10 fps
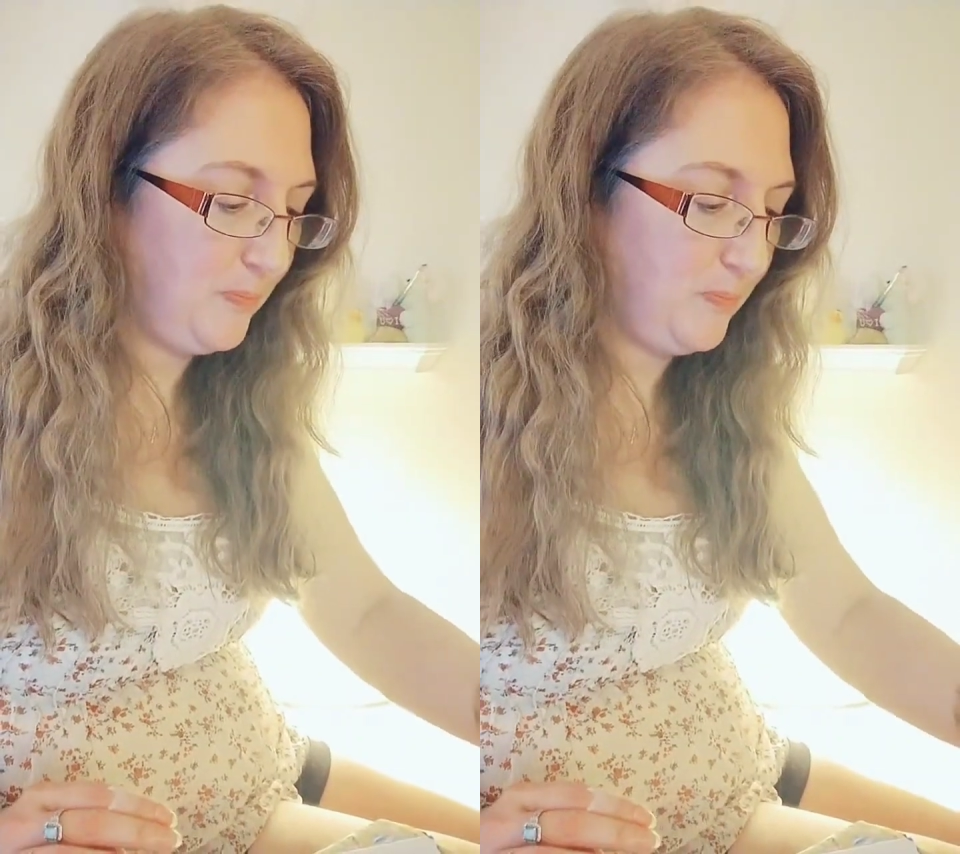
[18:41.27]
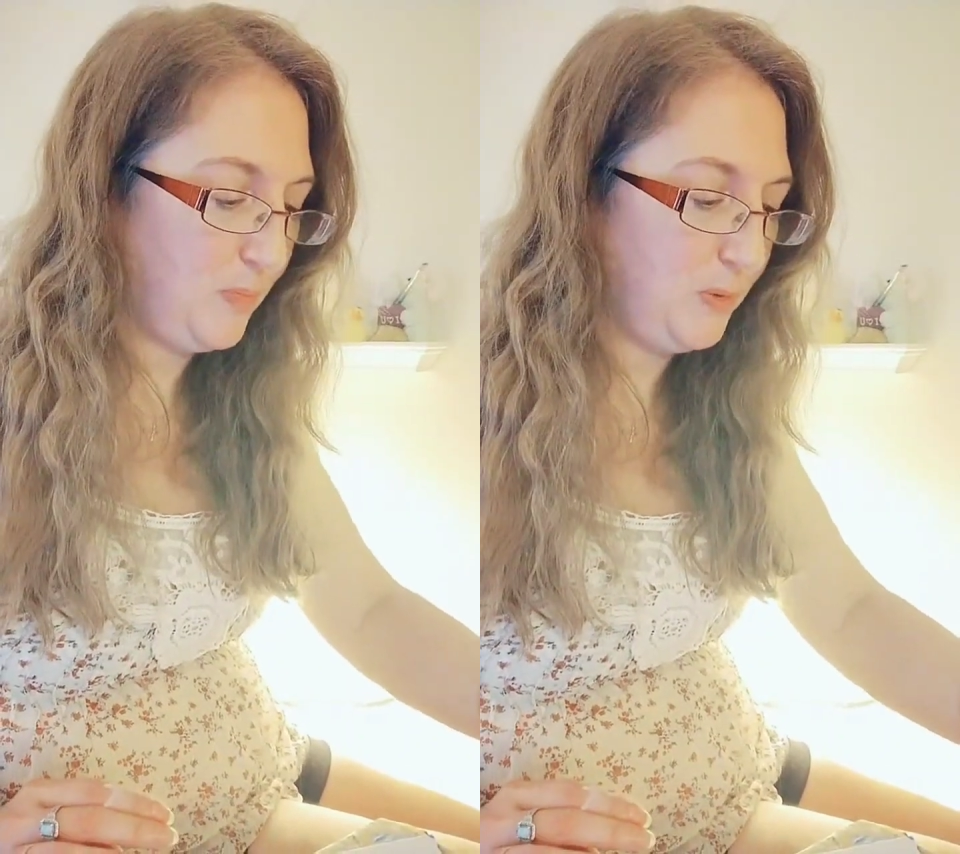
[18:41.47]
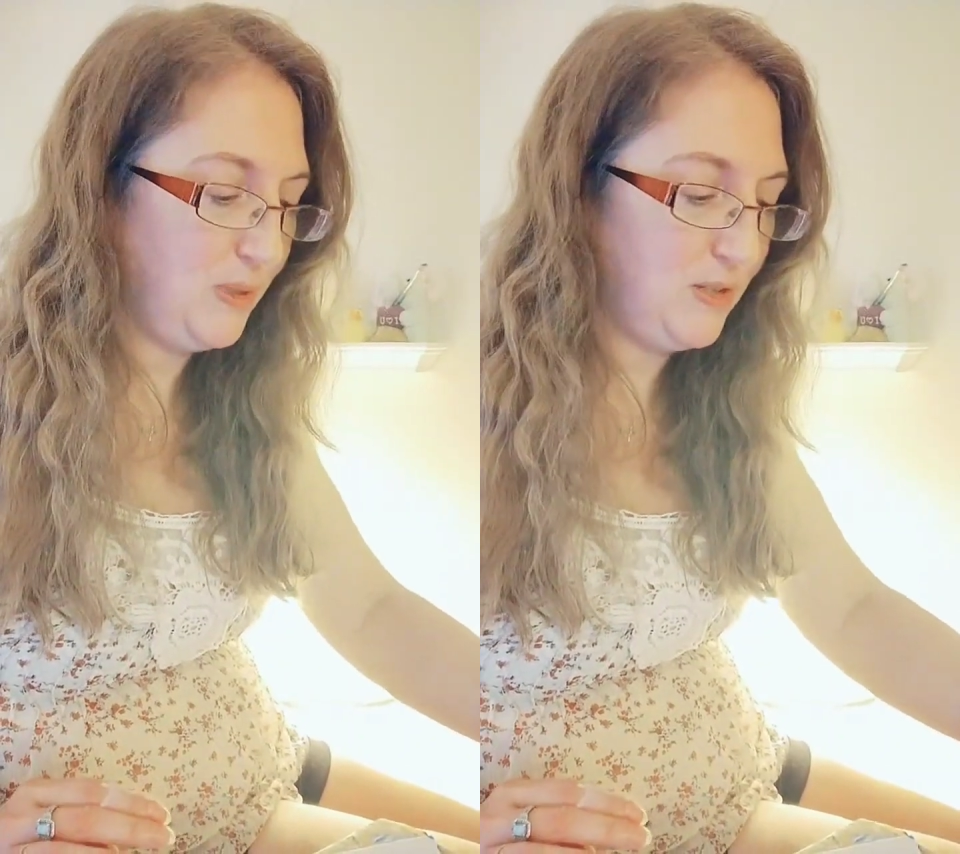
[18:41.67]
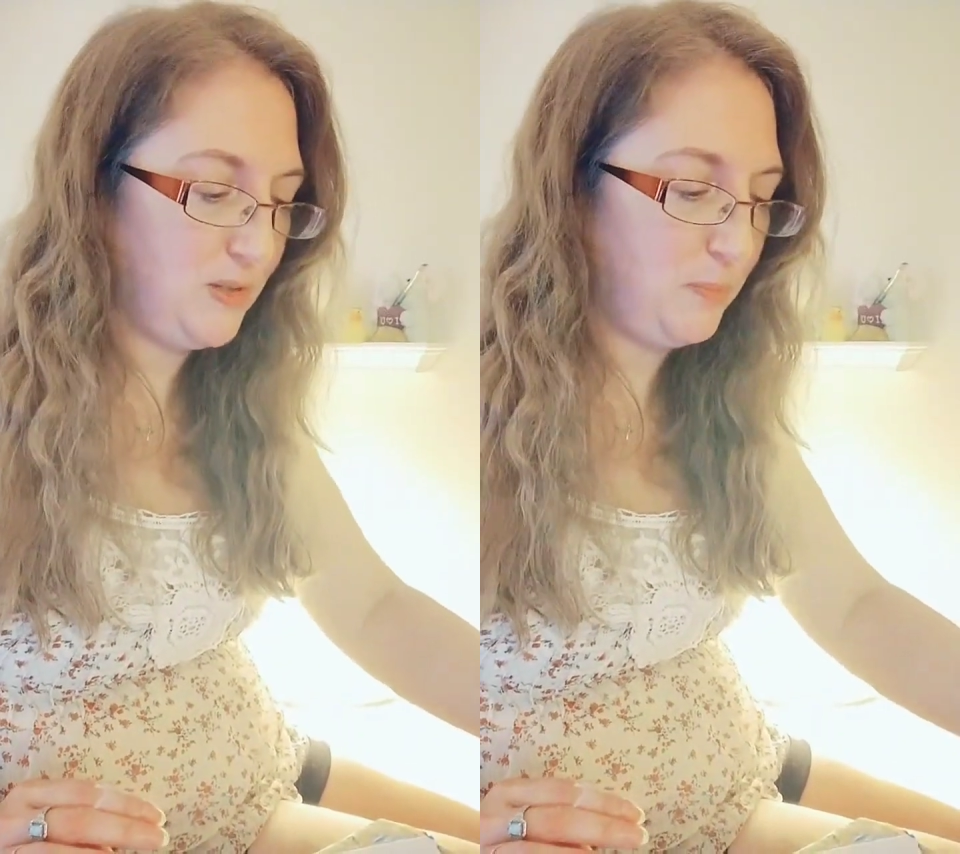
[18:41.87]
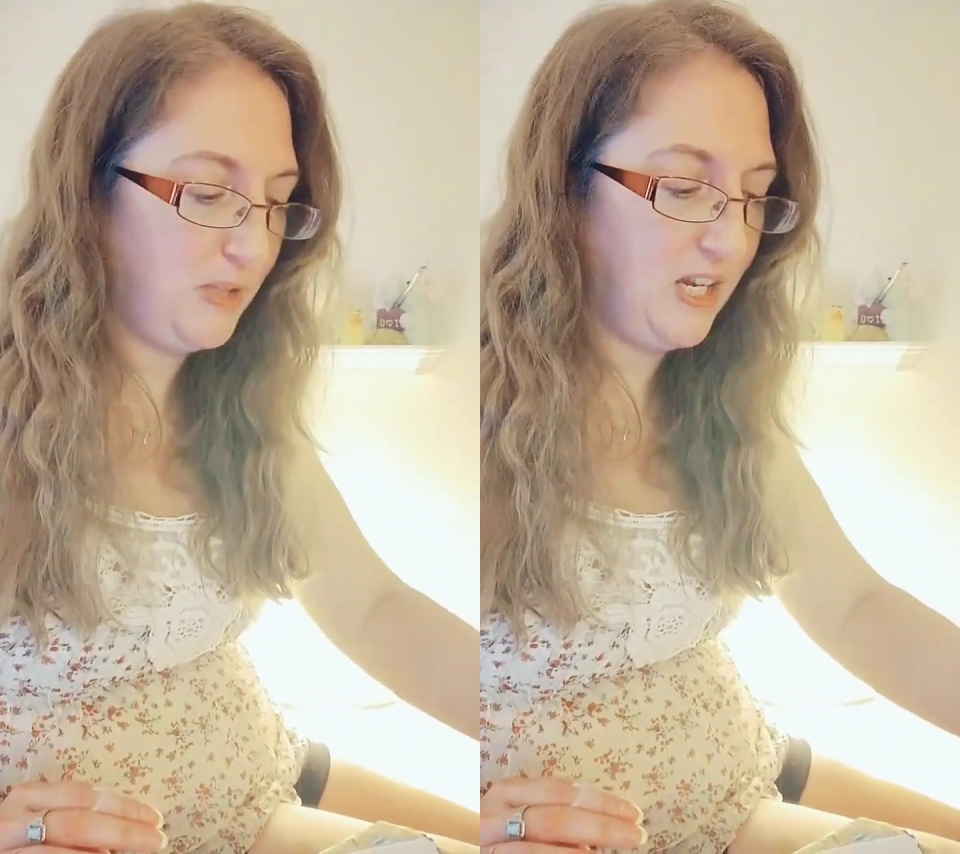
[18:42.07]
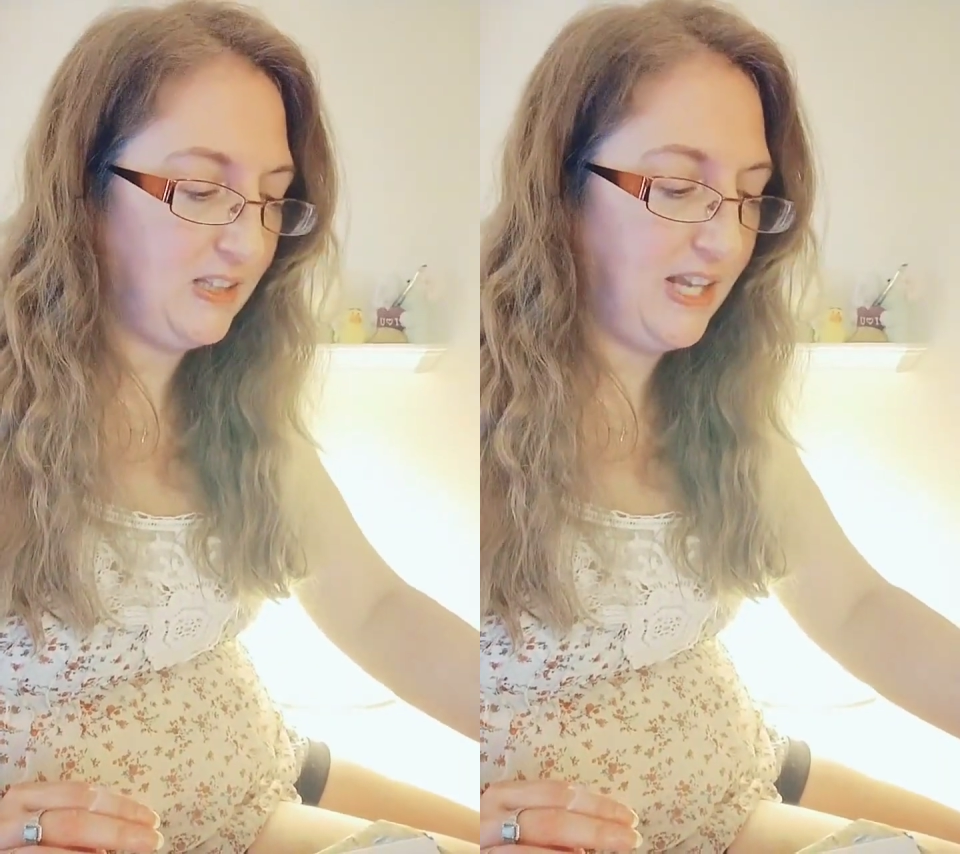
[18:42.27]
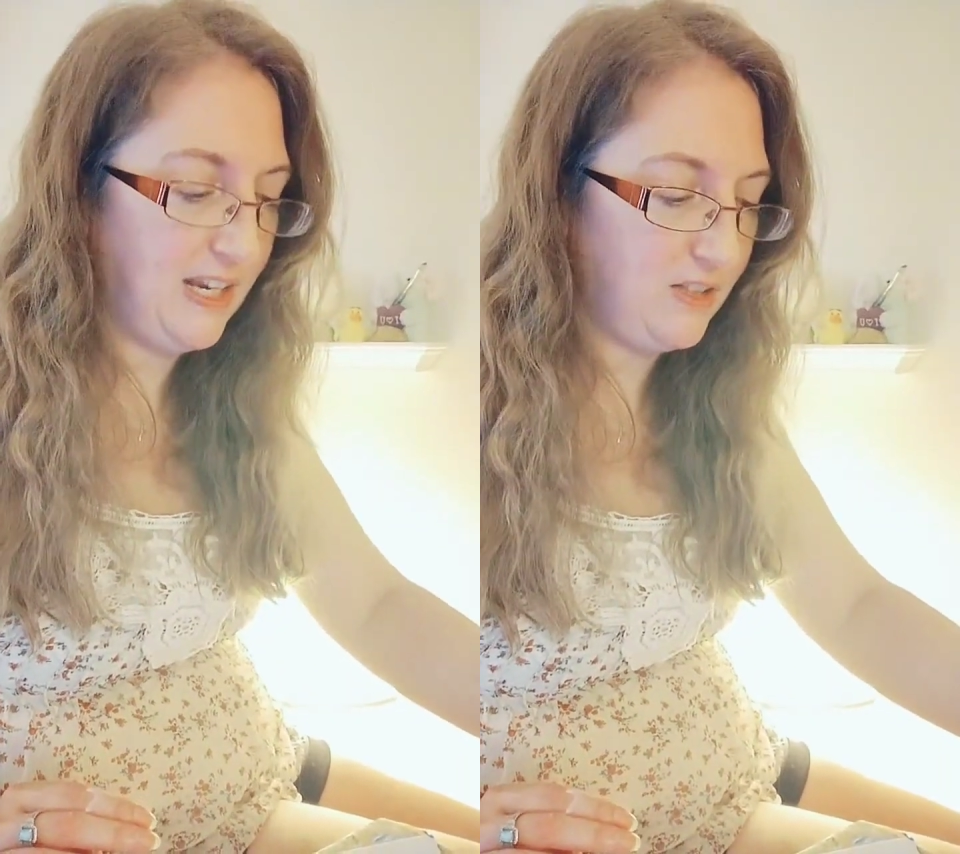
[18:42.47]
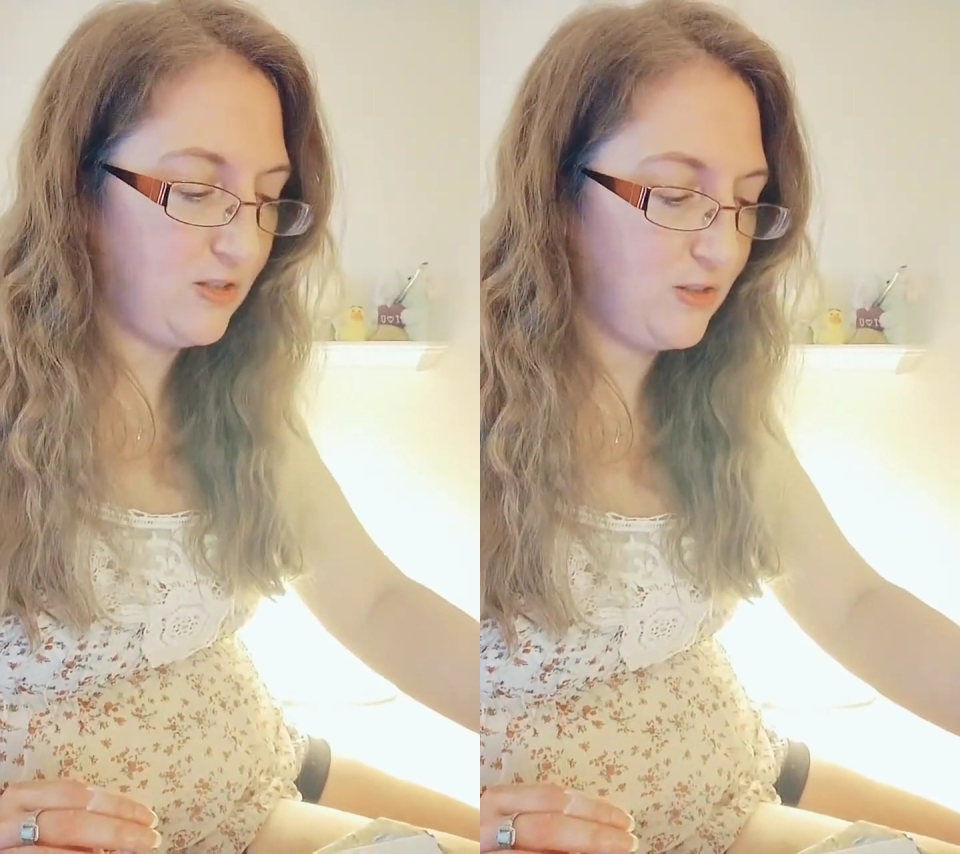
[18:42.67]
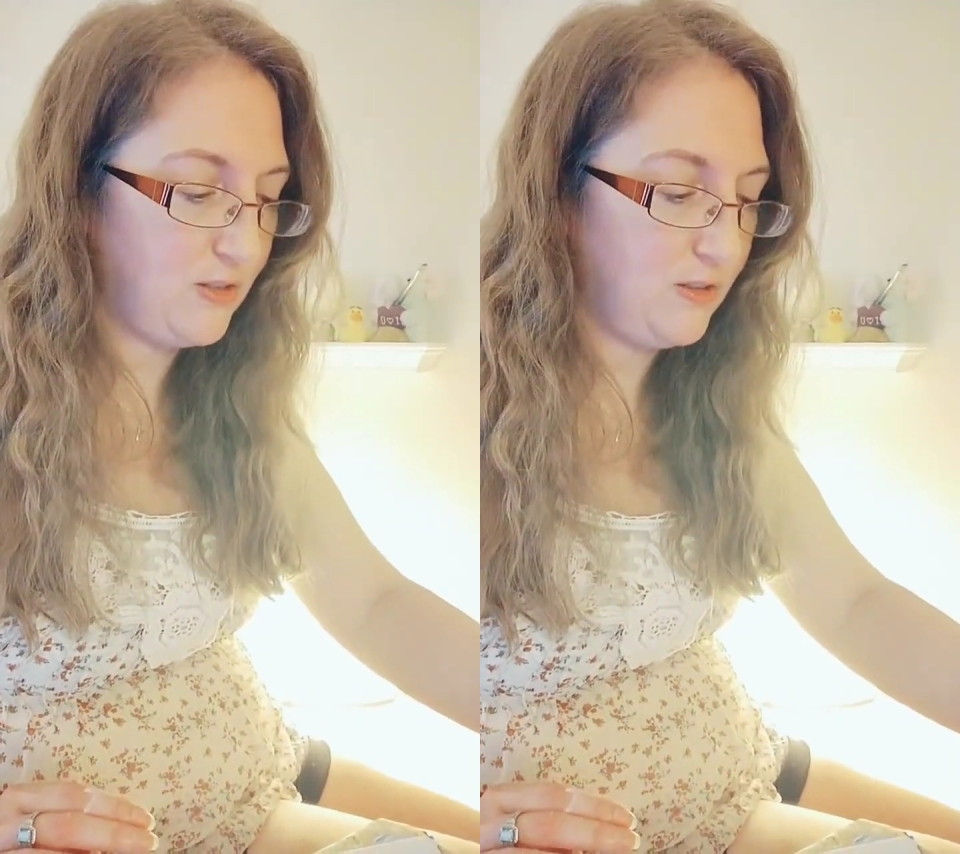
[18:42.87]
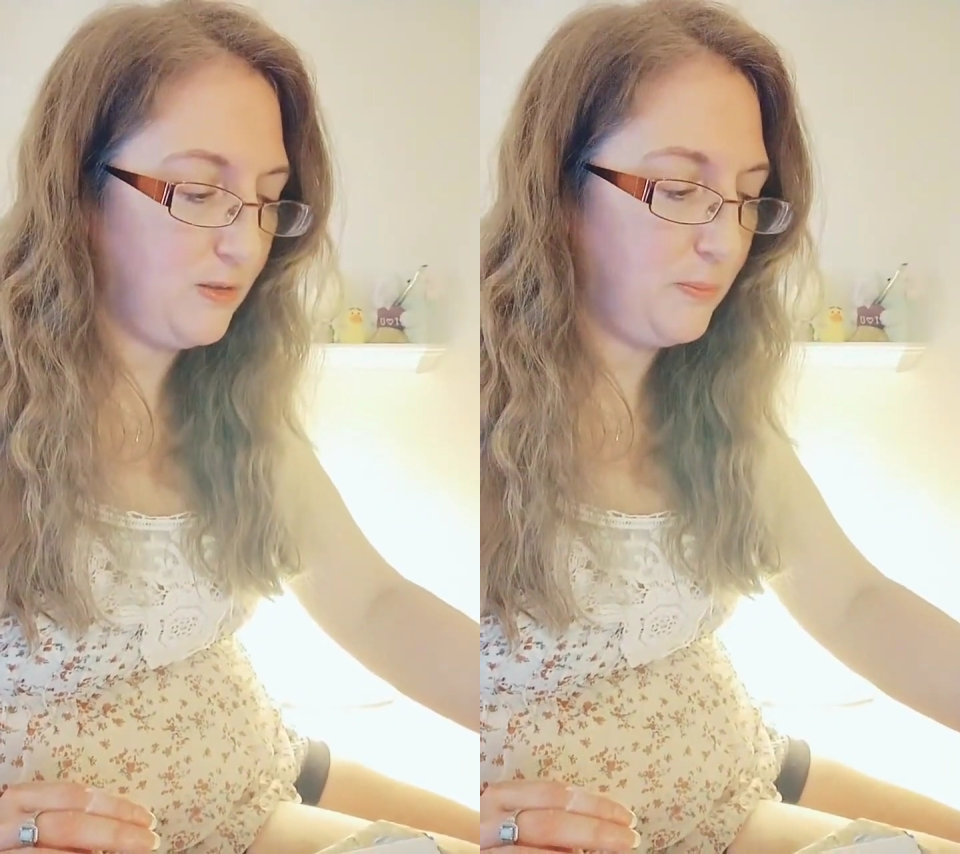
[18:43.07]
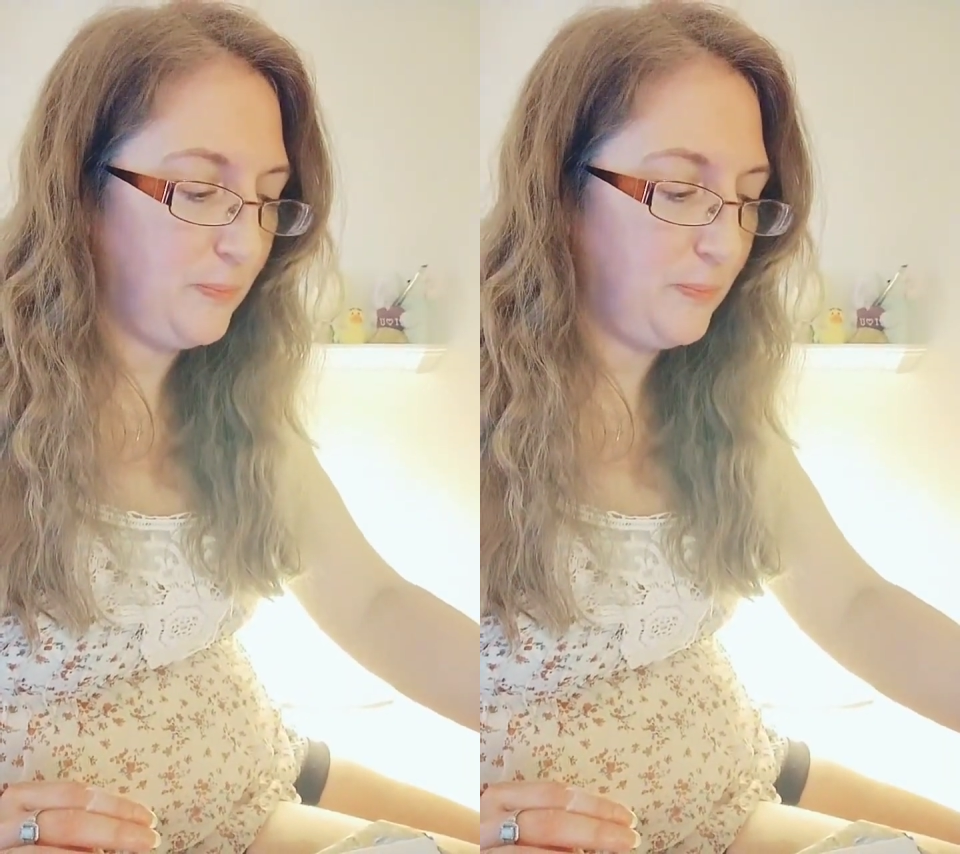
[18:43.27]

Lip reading: But we used to play Lancaster.